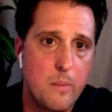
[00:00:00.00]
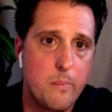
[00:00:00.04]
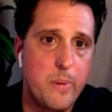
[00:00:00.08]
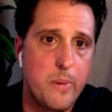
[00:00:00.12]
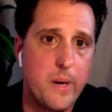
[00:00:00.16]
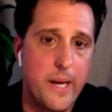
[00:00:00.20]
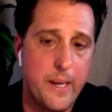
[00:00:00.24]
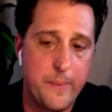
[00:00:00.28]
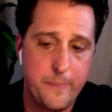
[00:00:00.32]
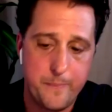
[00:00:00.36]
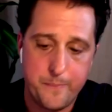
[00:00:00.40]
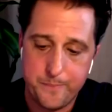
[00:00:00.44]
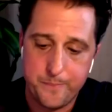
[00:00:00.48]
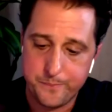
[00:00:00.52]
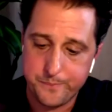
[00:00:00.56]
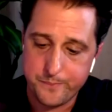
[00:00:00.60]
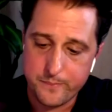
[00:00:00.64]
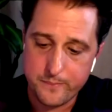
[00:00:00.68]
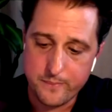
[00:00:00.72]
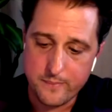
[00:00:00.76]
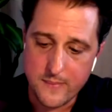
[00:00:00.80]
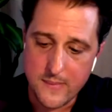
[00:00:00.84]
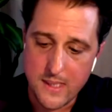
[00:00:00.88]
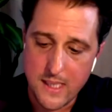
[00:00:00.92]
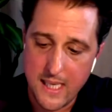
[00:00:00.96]
but
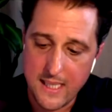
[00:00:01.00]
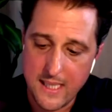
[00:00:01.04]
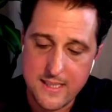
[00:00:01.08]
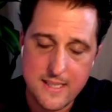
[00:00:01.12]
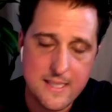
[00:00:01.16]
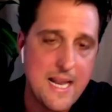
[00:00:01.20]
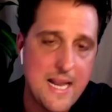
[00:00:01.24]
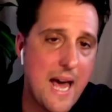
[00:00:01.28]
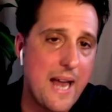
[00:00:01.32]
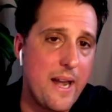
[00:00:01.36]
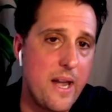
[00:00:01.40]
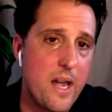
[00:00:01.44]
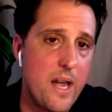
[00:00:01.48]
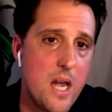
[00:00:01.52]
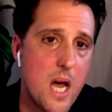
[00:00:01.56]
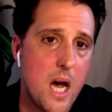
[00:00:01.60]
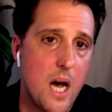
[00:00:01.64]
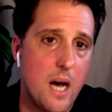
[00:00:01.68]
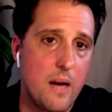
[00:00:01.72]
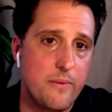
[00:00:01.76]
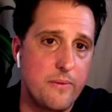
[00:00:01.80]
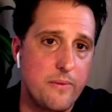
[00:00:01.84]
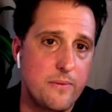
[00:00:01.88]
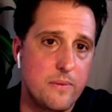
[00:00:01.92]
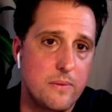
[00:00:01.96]
it's not
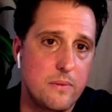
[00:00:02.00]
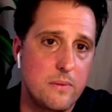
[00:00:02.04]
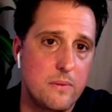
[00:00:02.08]
enough